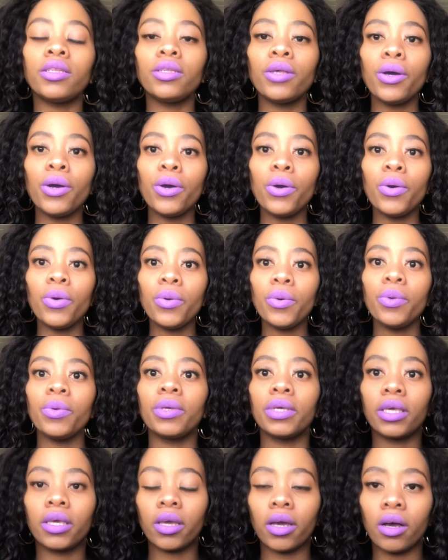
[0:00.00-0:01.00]

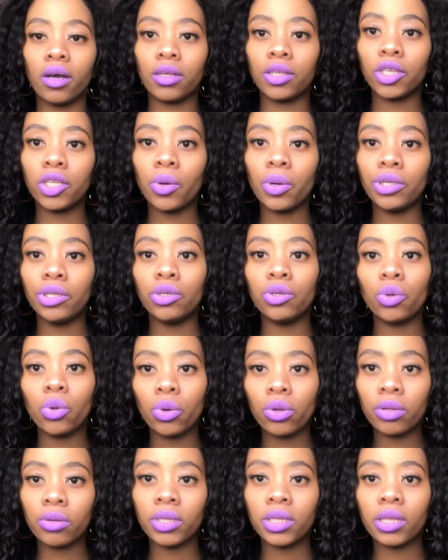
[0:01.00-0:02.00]
So yeah, so I used to do
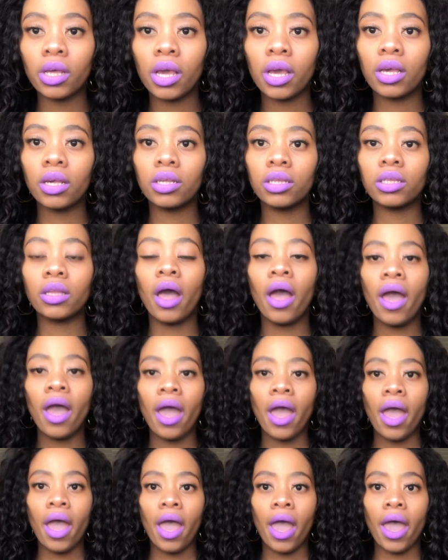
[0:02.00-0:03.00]
all those things,
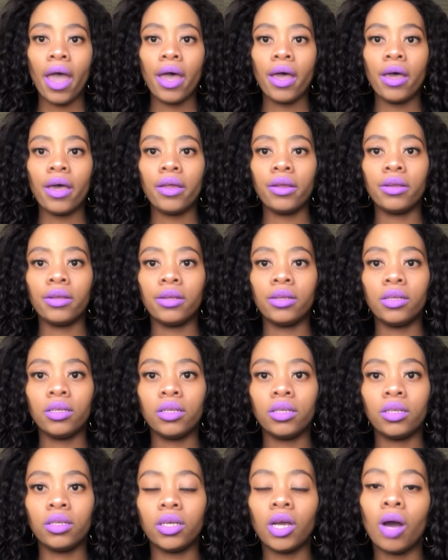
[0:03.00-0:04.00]

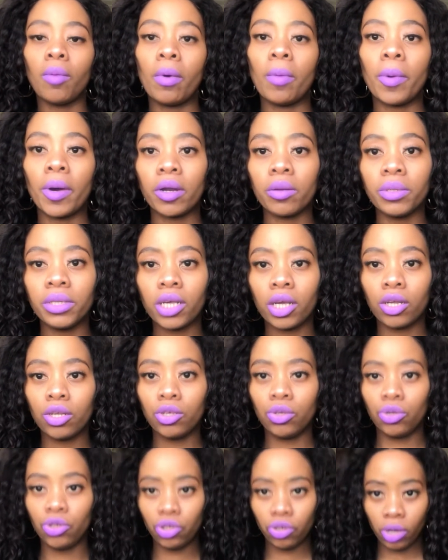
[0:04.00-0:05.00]
and yeah, my body was
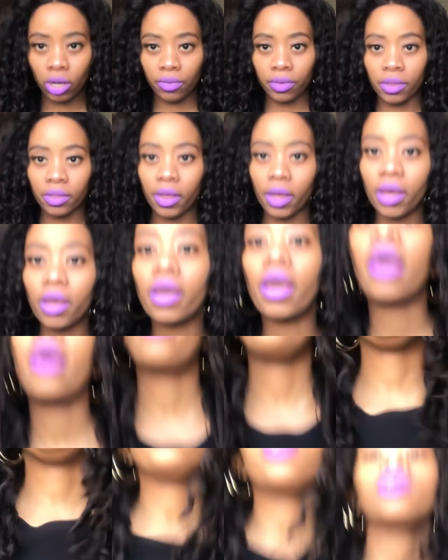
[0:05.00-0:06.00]
getting used to everything,
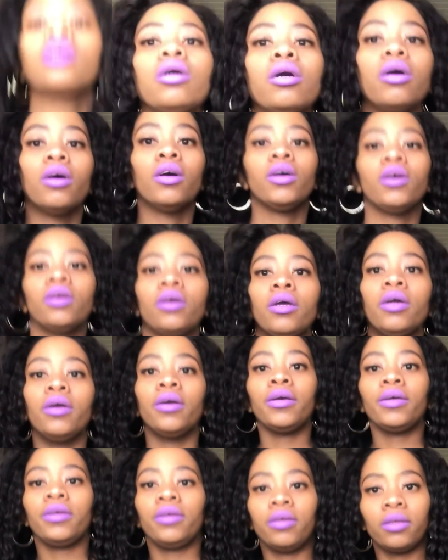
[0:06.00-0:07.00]
and
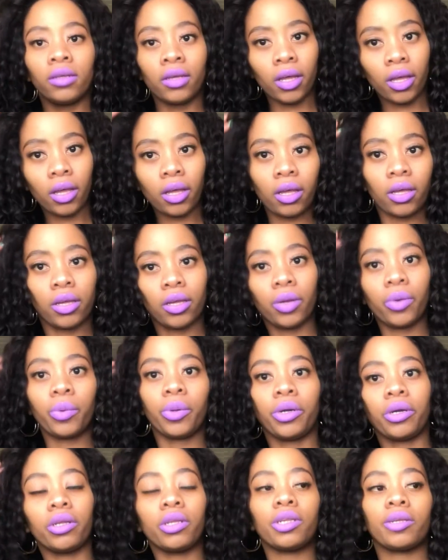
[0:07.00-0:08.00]
it
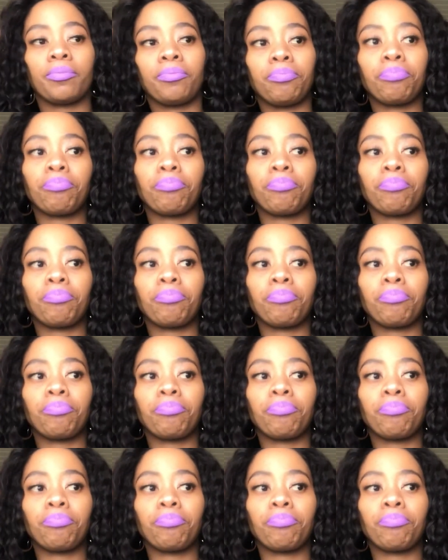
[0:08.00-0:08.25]
worked.